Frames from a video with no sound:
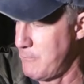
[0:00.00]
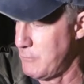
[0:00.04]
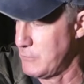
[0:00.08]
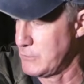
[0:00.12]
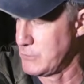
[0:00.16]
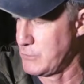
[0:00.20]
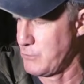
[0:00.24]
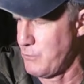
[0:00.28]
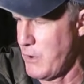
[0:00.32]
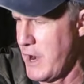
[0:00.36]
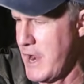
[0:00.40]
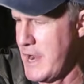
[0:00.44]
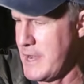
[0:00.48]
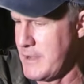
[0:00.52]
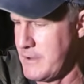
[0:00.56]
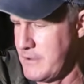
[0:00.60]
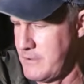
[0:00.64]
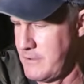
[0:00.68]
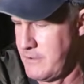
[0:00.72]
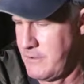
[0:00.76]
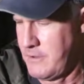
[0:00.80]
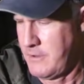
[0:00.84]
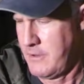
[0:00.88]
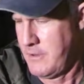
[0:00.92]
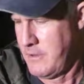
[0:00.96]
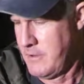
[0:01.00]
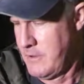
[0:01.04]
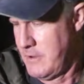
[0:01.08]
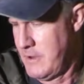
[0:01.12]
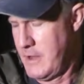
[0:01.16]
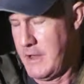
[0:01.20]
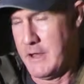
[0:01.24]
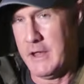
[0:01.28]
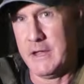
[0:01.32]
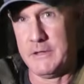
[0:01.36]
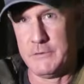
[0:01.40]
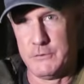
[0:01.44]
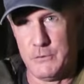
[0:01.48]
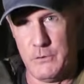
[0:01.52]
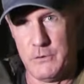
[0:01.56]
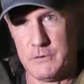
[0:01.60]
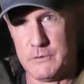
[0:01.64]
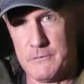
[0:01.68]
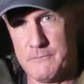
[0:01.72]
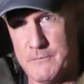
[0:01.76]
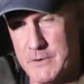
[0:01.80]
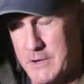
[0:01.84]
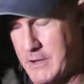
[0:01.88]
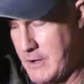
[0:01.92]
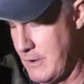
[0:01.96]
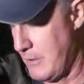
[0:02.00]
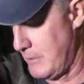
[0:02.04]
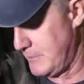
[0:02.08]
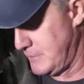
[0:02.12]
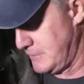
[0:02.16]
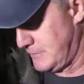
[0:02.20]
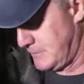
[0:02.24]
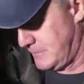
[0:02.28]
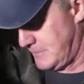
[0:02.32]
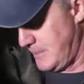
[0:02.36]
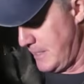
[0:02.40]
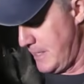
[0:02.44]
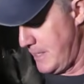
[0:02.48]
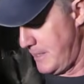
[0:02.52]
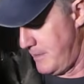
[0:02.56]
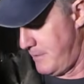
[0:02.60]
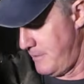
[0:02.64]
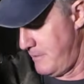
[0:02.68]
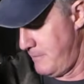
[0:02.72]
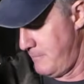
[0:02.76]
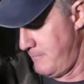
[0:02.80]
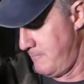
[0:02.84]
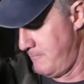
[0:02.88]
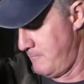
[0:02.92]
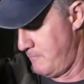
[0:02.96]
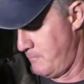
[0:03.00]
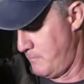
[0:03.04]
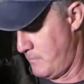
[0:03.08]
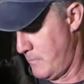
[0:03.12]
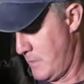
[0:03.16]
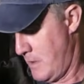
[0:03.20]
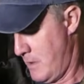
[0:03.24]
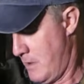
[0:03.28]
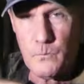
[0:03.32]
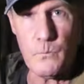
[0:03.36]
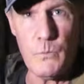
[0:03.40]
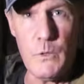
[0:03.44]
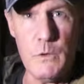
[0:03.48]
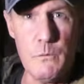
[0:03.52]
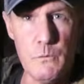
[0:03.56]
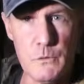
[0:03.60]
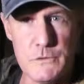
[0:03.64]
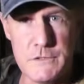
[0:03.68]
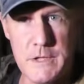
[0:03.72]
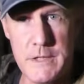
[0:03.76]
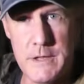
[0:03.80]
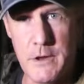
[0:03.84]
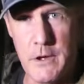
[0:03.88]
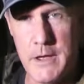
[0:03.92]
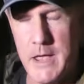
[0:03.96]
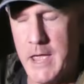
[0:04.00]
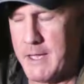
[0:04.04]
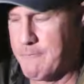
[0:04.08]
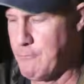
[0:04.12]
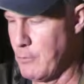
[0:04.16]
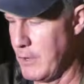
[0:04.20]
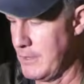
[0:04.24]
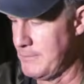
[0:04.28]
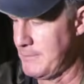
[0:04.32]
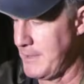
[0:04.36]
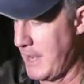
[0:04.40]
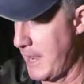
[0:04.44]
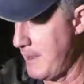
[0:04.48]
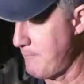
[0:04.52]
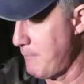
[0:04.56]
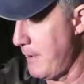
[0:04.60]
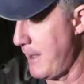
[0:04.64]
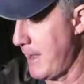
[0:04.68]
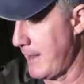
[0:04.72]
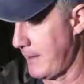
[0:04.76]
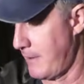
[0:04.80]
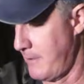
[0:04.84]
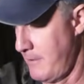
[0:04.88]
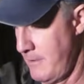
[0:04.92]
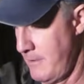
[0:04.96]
was great in doing the video I just did was that I had my day pack